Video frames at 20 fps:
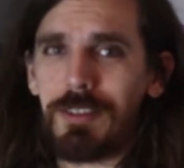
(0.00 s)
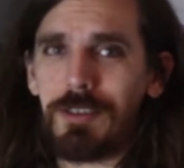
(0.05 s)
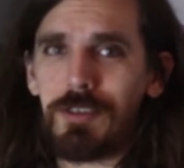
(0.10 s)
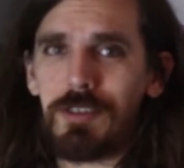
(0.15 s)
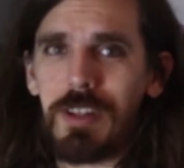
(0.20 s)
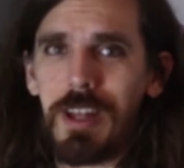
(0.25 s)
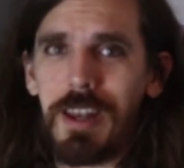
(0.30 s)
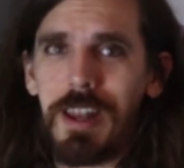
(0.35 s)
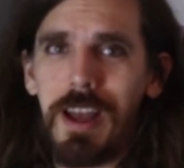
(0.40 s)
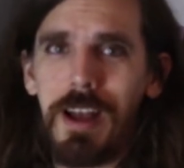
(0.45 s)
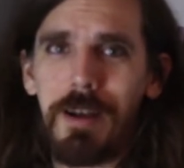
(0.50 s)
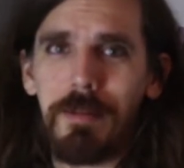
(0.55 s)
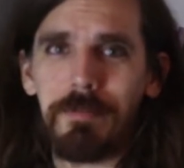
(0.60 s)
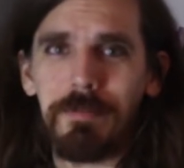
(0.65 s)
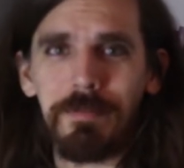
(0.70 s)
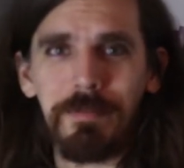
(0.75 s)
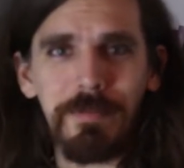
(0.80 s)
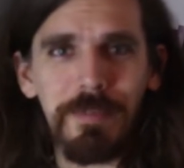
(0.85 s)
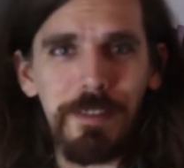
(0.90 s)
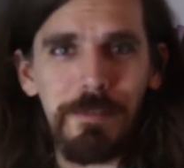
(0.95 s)

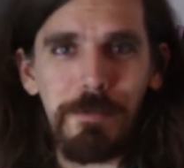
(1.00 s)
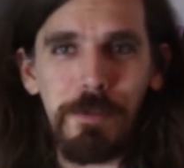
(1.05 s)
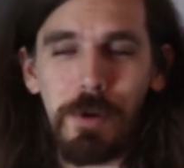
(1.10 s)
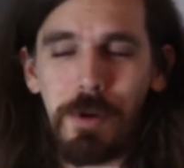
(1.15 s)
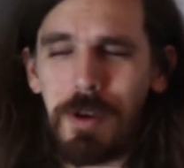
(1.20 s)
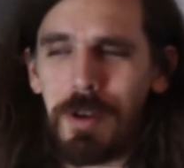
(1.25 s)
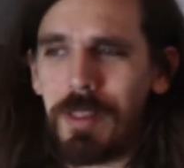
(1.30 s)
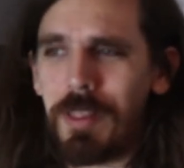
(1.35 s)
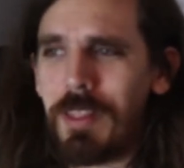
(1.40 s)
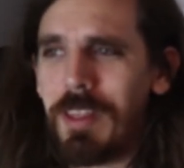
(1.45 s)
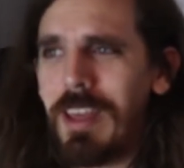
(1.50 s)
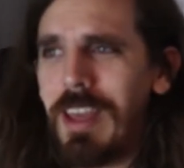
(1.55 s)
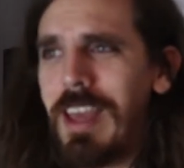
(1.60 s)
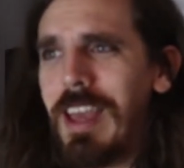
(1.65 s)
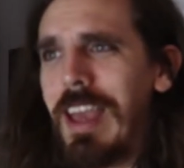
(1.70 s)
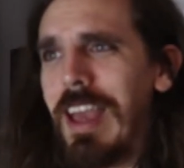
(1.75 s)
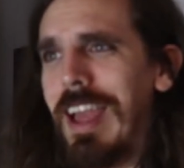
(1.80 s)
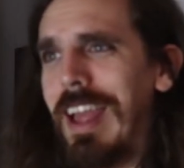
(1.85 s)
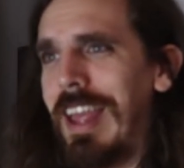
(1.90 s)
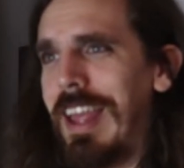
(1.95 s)
Shaddam IV,
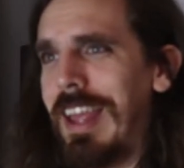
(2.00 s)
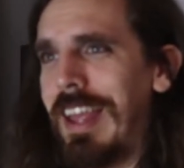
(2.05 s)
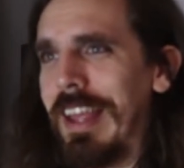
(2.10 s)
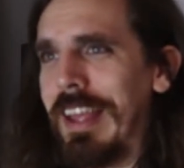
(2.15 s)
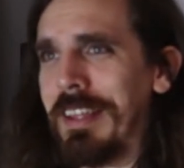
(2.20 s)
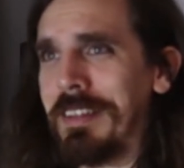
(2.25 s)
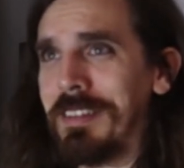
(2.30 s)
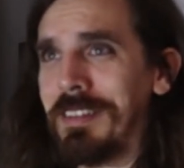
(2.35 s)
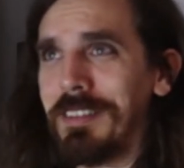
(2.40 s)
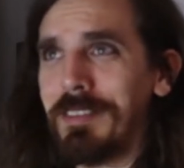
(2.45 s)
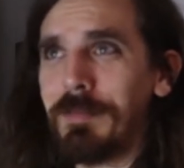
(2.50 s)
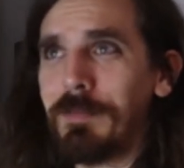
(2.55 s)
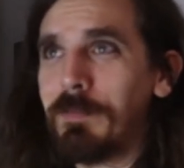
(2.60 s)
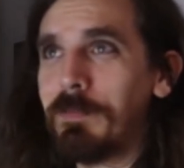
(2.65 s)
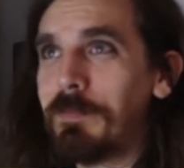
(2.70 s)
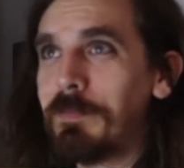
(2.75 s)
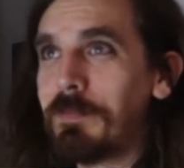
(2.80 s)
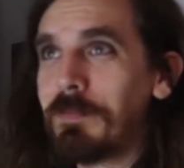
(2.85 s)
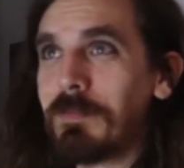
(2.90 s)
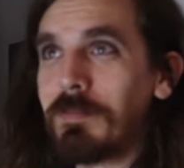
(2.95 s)
and
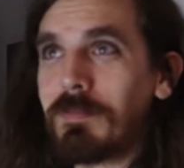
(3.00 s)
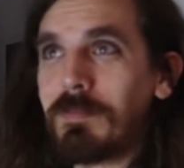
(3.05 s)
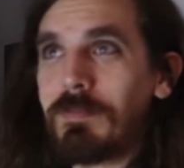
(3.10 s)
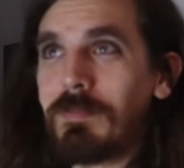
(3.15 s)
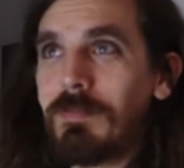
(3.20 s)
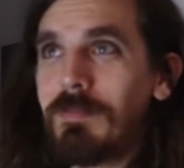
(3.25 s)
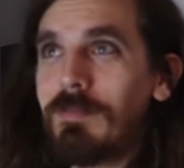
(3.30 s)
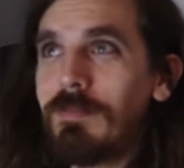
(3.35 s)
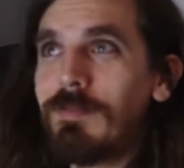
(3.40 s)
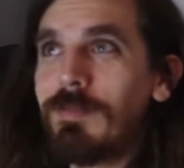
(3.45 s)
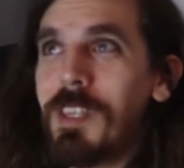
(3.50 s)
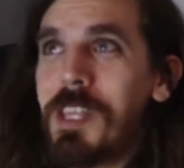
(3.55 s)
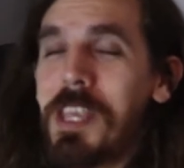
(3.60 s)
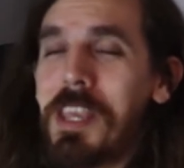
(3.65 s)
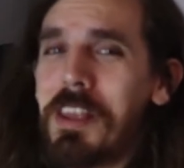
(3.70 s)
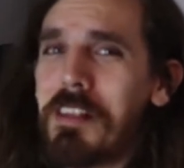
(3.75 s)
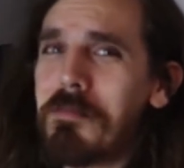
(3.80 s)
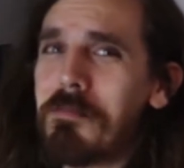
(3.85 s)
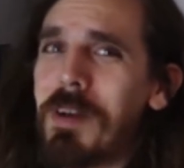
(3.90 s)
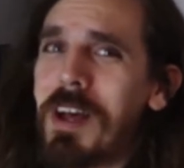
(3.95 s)

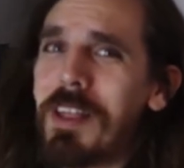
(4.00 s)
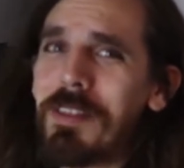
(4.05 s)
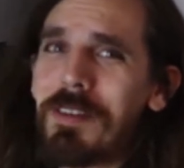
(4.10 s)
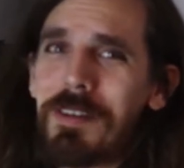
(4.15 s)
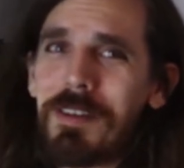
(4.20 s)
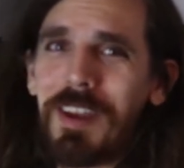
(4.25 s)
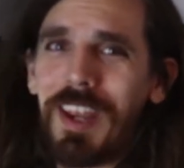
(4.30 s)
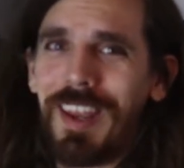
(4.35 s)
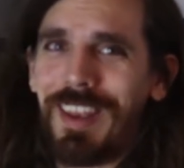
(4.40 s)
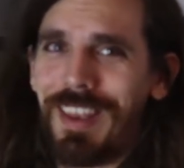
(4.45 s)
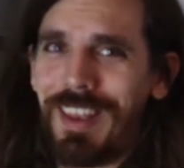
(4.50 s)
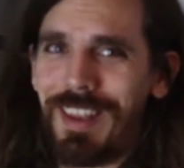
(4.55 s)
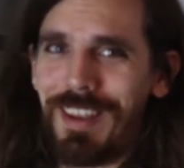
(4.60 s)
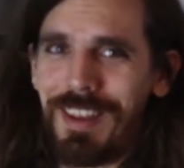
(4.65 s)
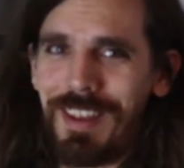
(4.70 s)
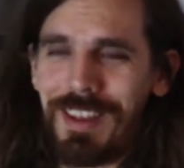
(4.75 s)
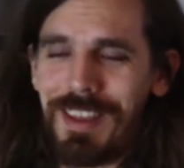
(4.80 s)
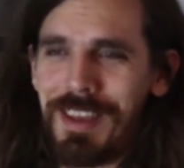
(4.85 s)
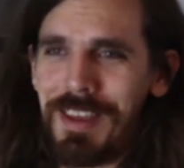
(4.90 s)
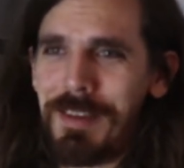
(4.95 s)
his mother and
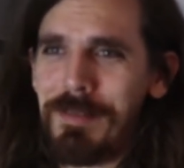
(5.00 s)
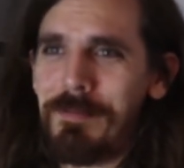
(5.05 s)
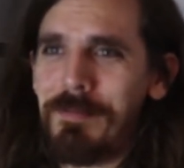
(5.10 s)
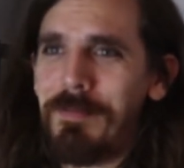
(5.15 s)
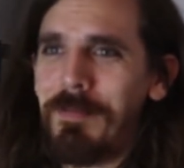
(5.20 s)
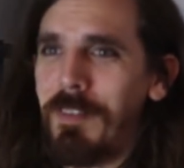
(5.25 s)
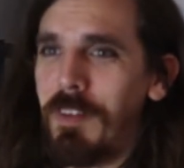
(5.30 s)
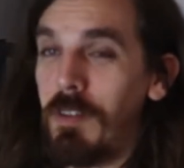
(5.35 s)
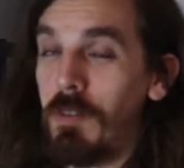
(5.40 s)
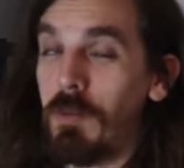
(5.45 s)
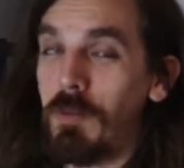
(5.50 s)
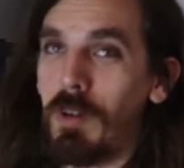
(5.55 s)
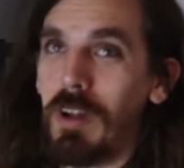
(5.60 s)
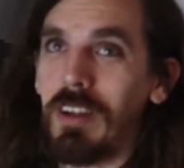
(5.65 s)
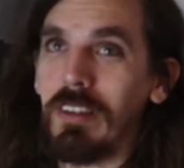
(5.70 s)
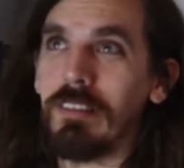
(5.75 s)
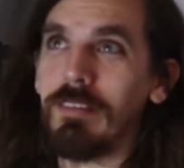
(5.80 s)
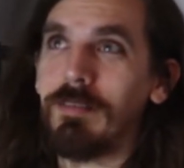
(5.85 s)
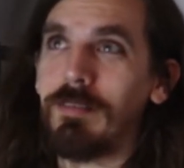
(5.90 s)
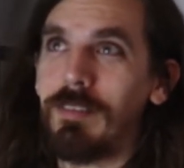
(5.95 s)
him,
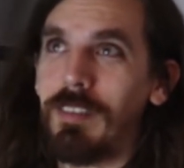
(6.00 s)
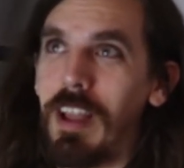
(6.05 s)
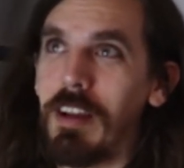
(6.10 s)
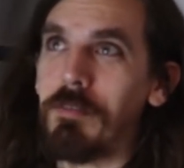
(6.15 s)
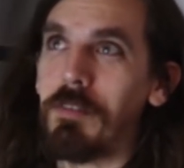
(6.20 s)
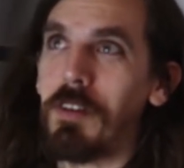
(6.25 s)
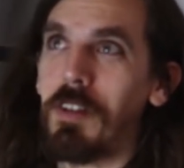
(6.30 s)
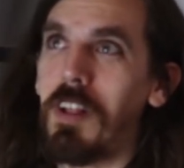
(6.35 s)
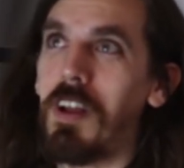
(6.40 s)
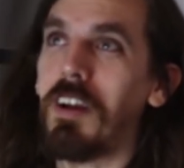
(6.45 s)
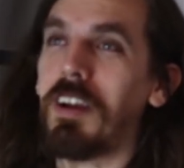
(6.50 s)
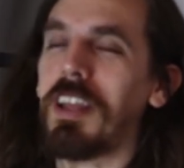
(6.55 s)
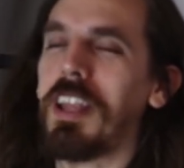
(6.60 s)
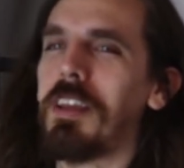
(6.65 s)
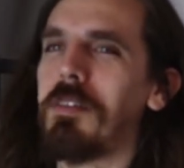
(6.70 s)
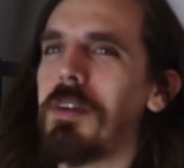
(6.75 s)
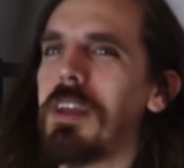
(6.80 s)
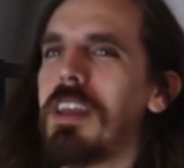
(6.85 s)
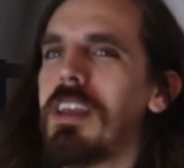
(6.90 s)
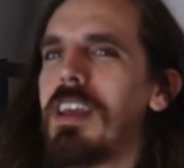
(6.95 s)
well, not for long
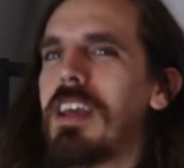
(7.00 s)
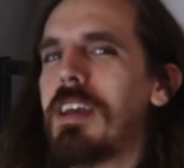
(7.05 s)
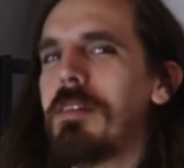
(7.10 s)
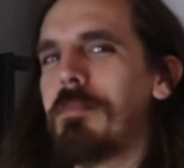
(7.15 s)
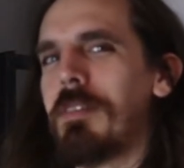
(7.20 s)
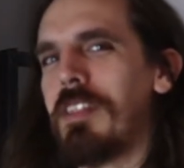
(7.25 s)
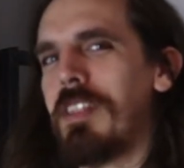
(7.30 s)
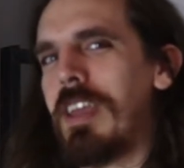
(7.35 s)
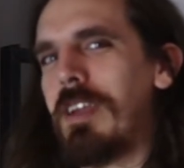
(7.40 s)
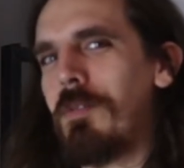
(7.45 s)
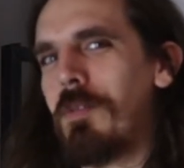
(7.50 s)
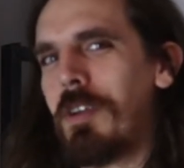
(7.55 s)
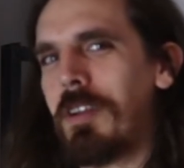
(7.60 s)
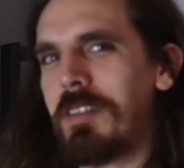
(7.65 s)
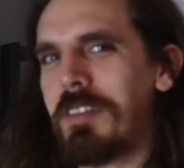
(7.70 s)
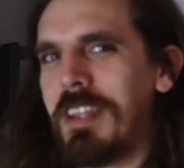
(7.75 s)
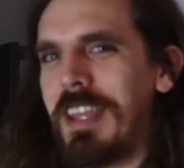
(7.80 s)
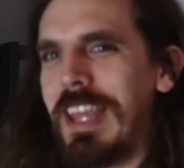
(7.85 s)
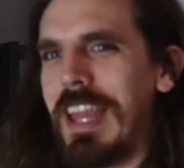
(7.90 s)
anyway, but they worked